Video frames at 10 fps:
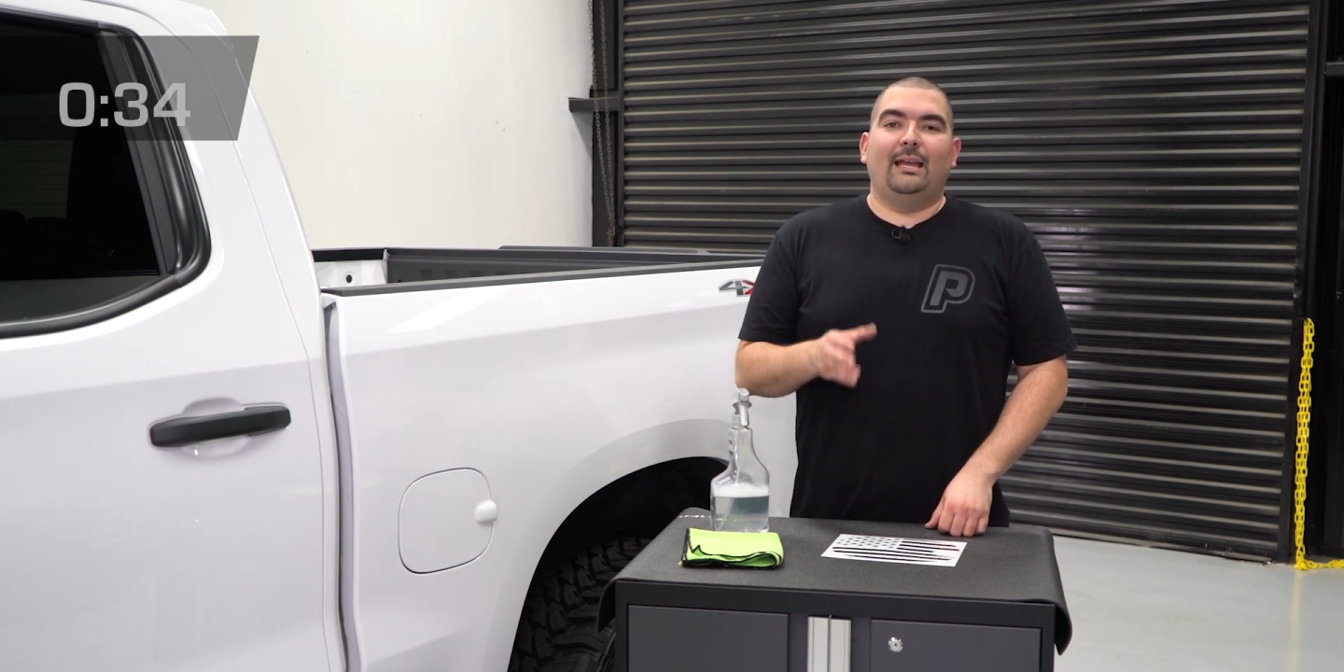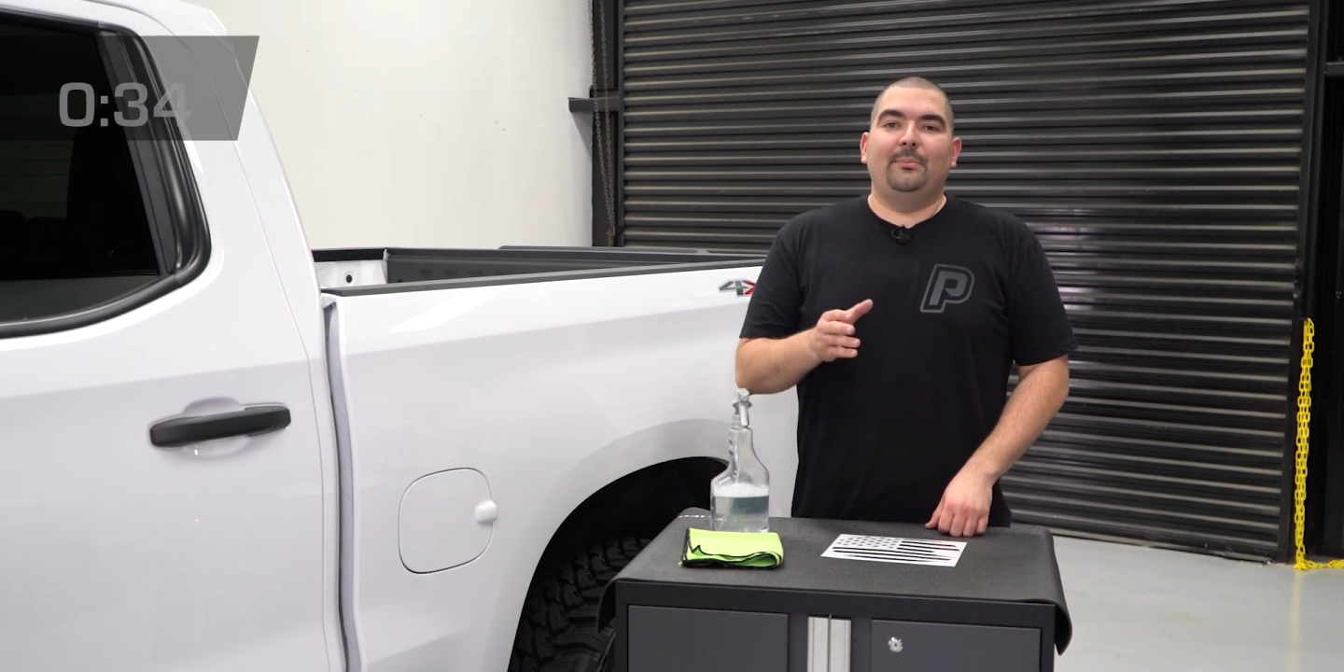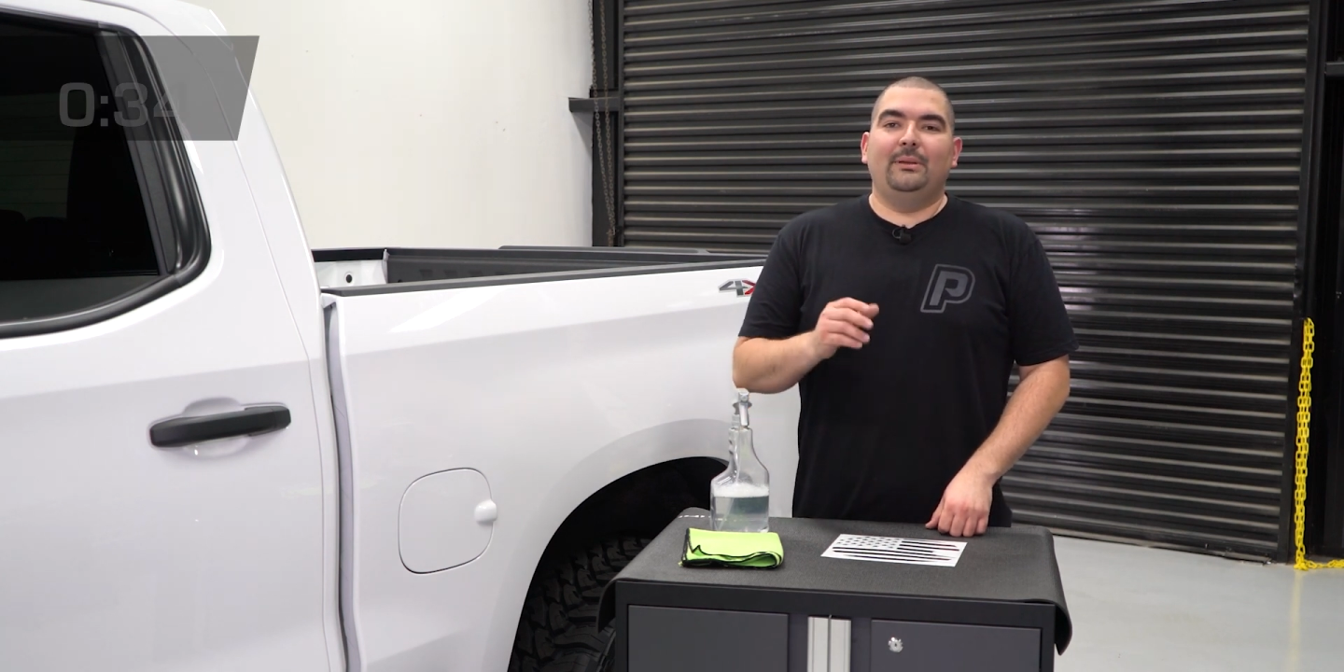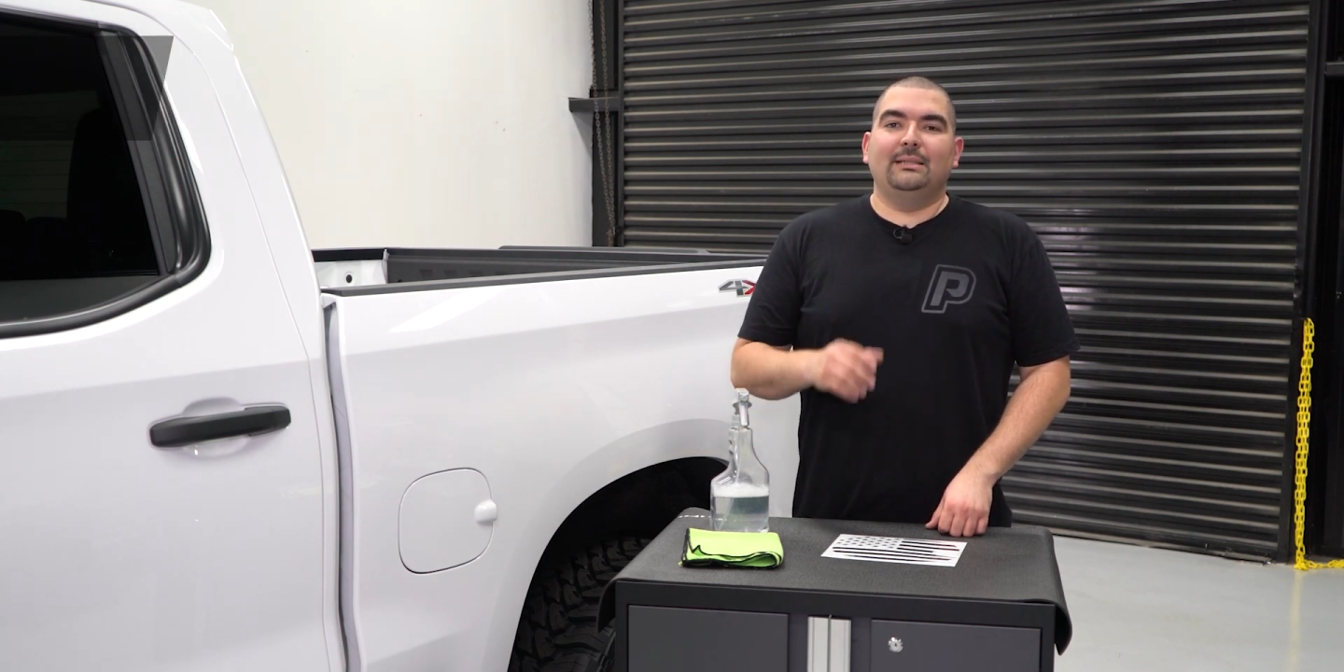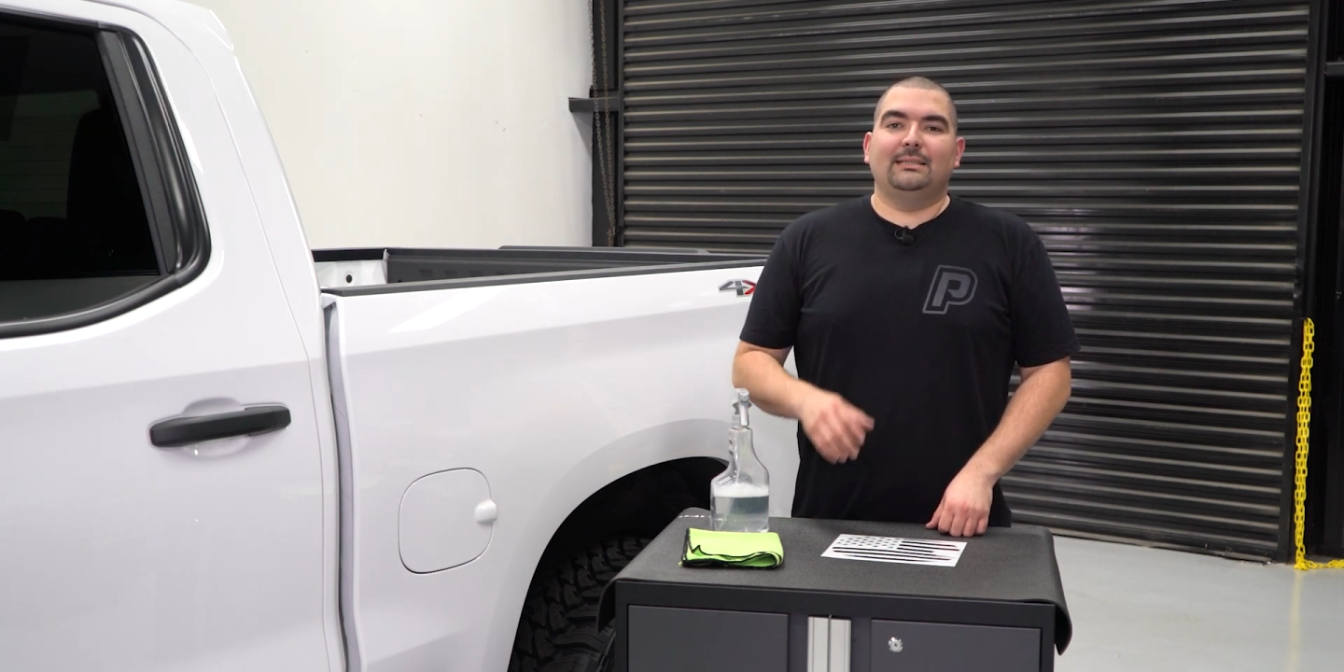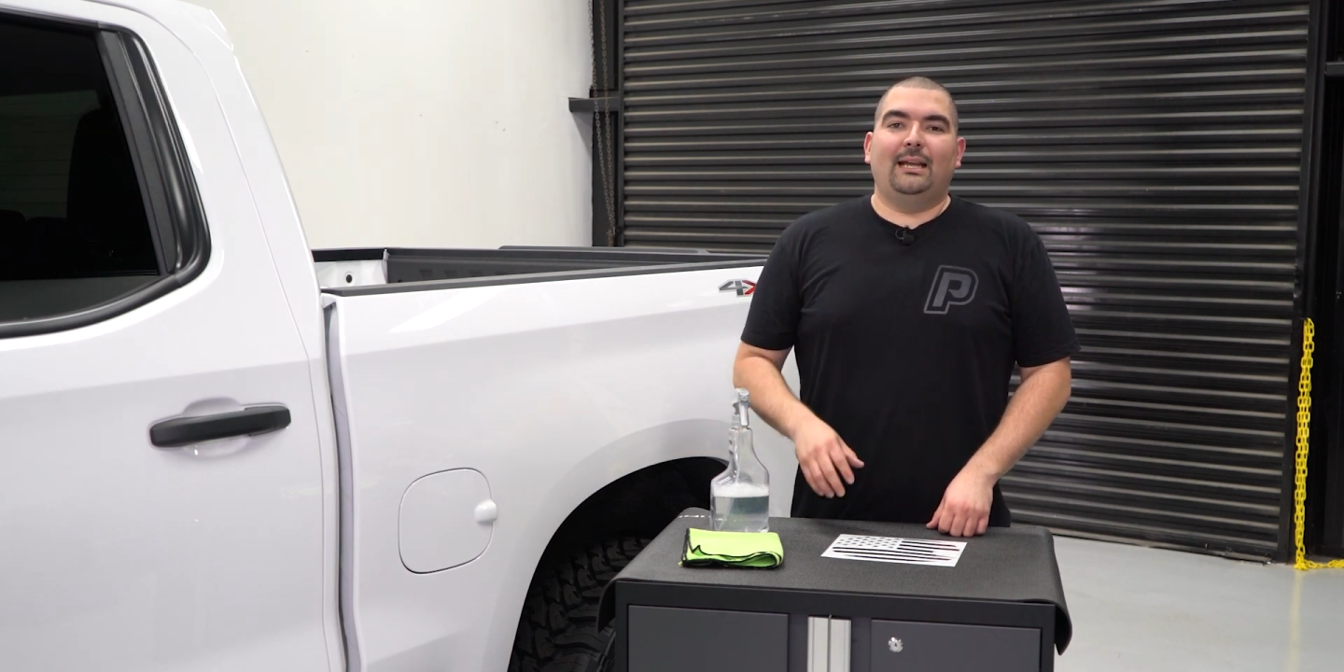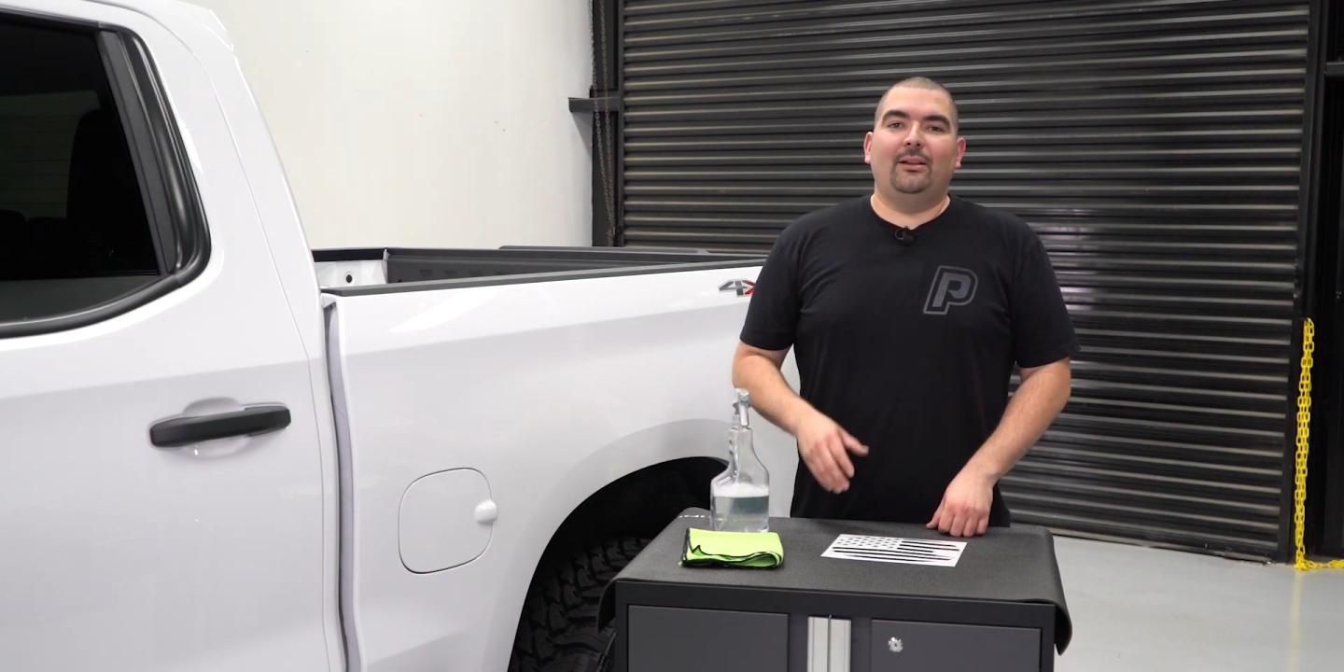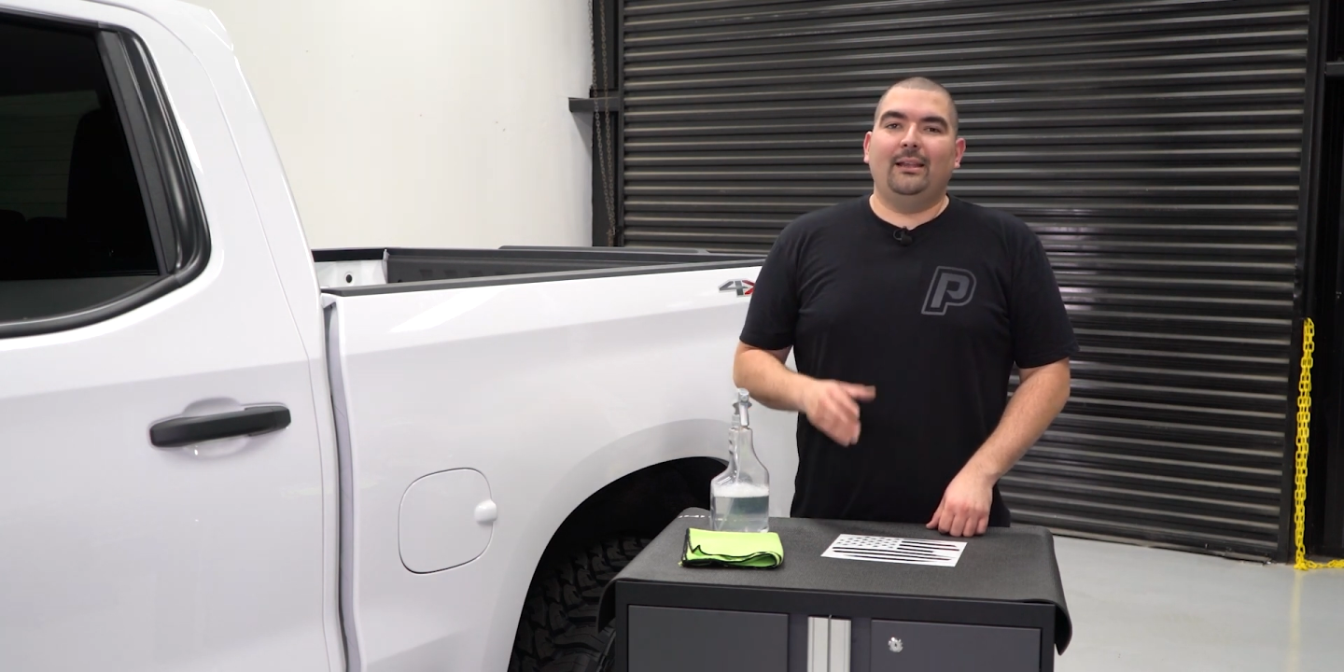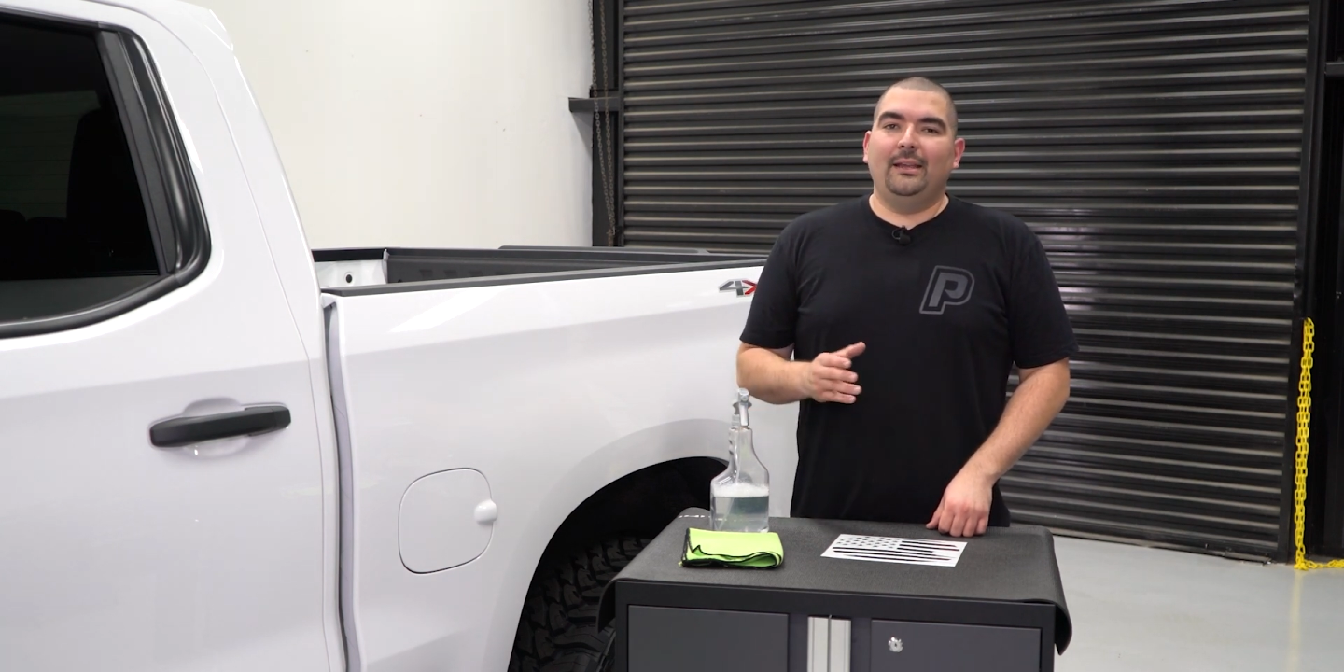add a bit of style